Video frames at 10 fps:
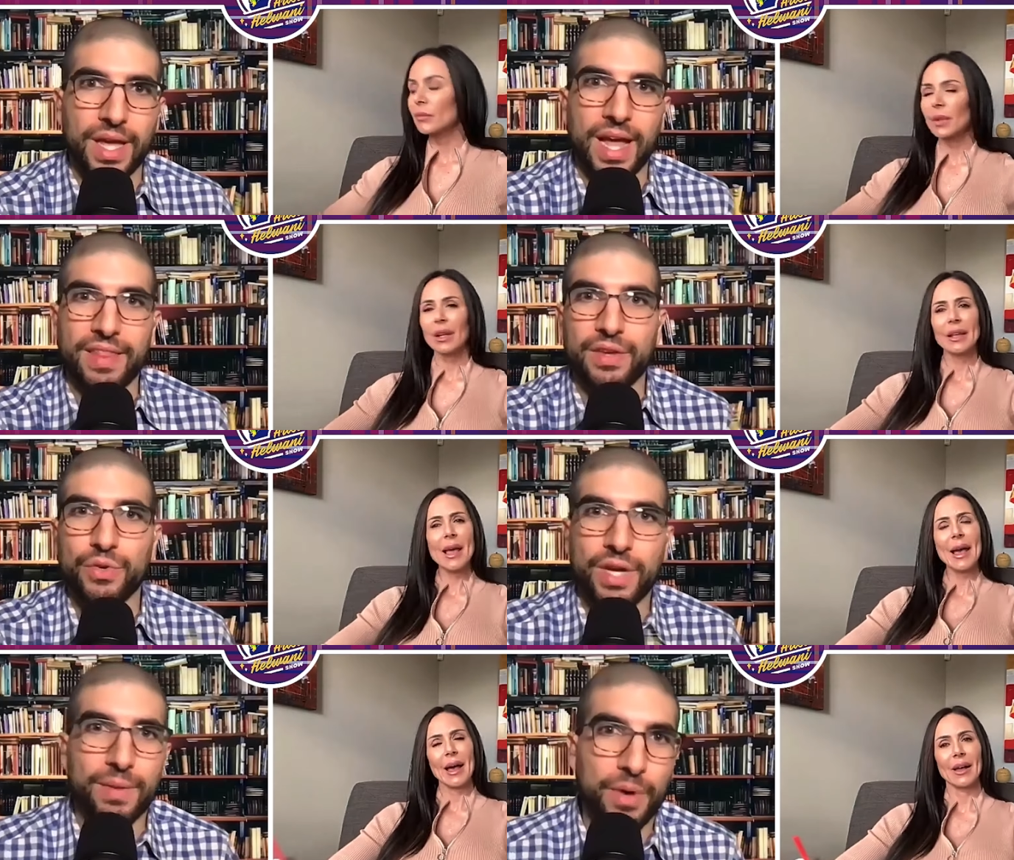Speaker 1: and then
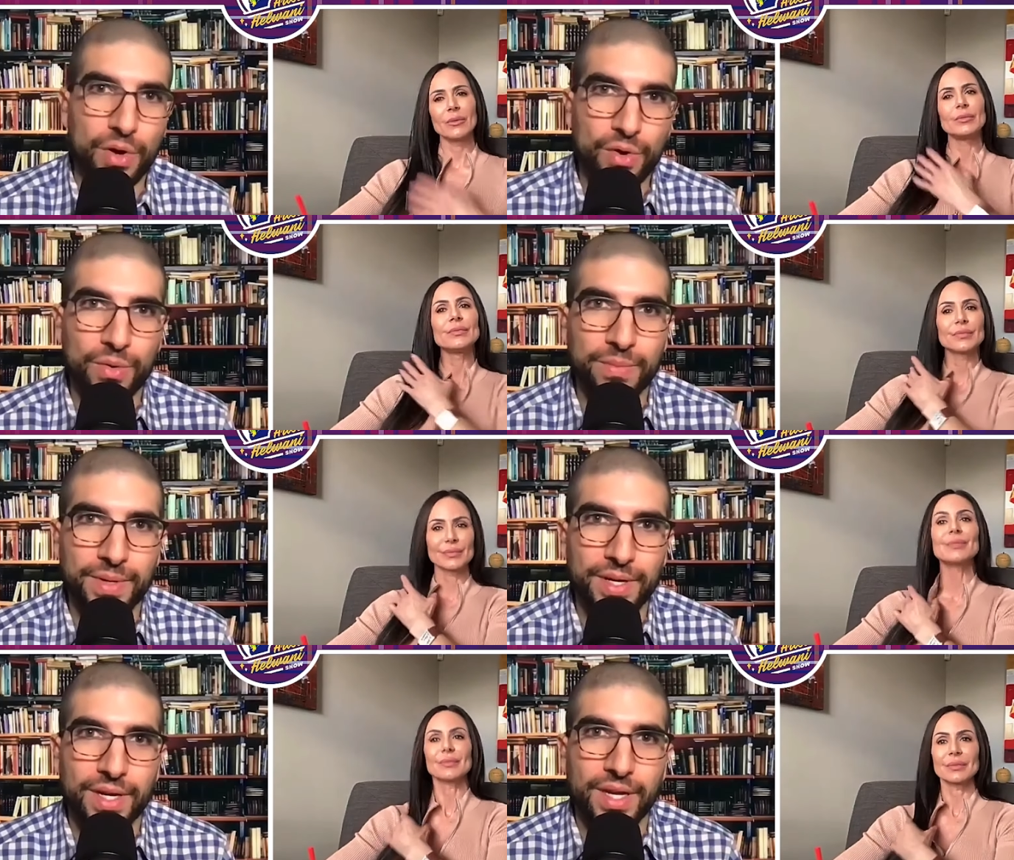you come home
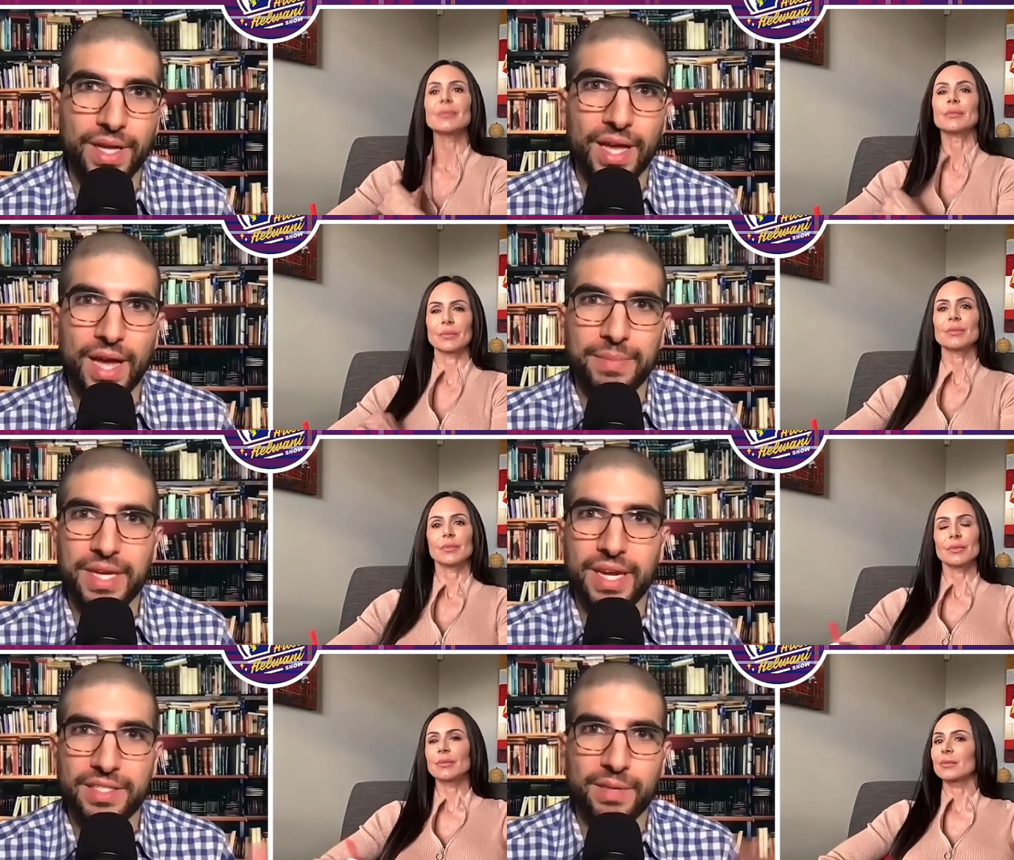I
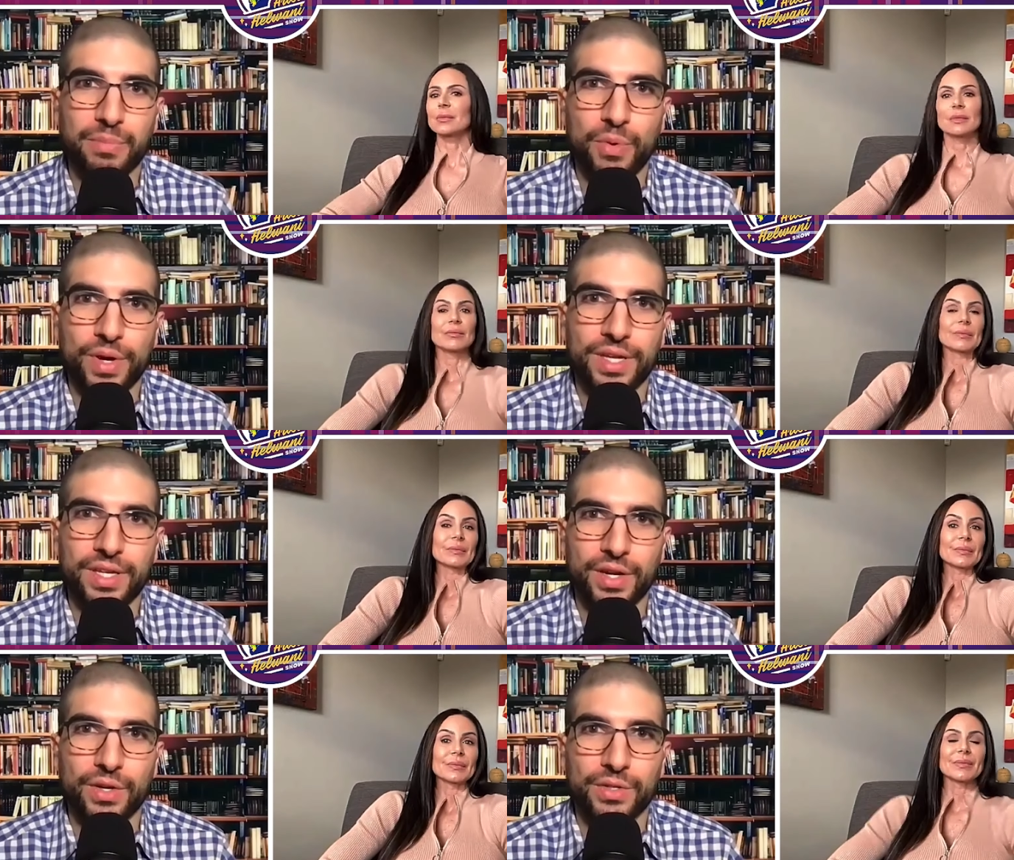mean, at some point,
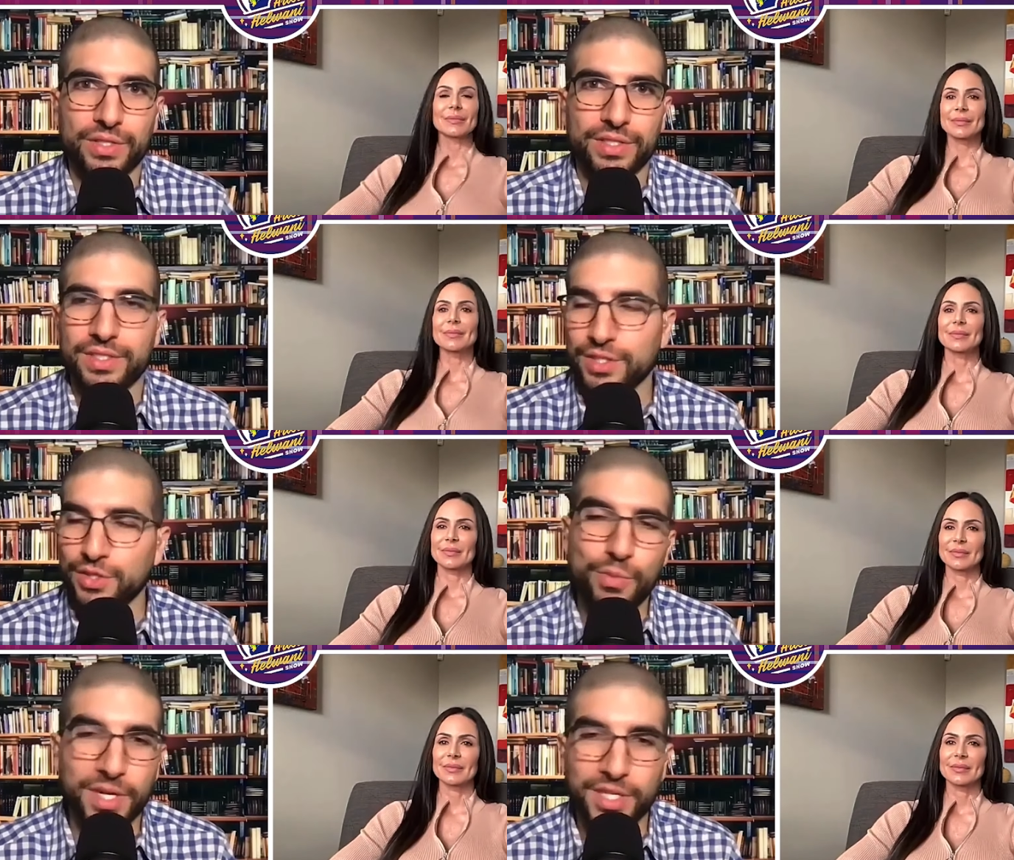you know,
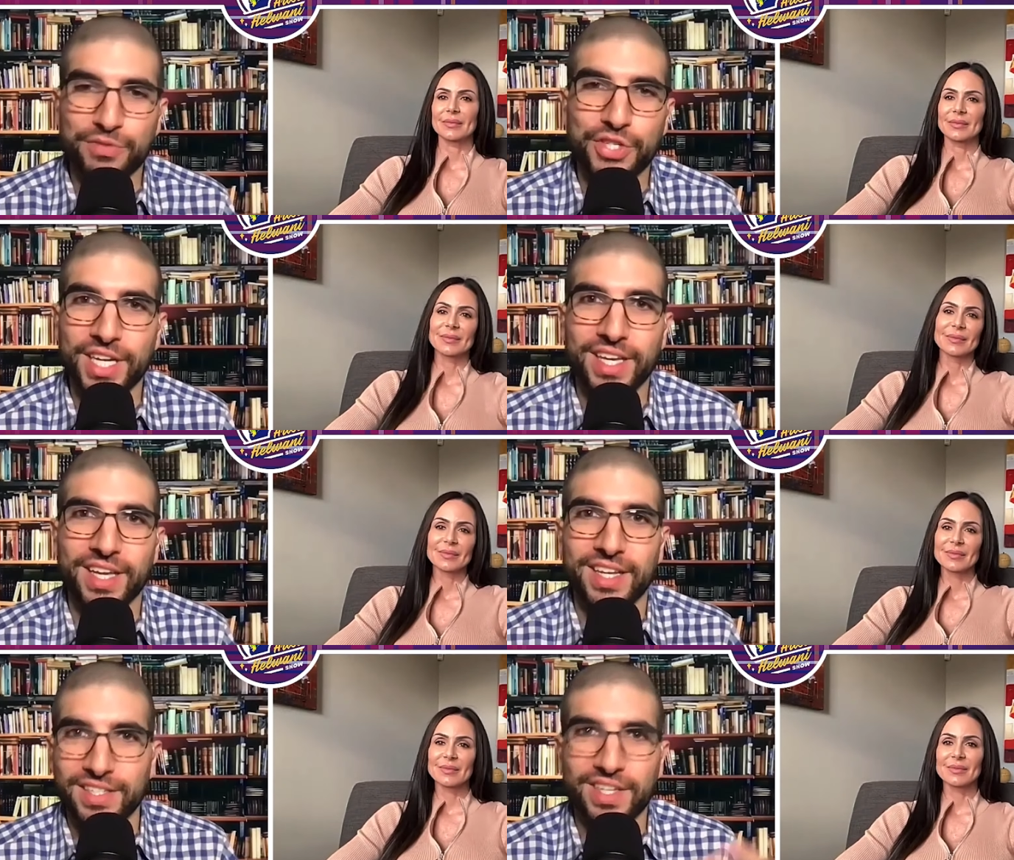too much of chicken is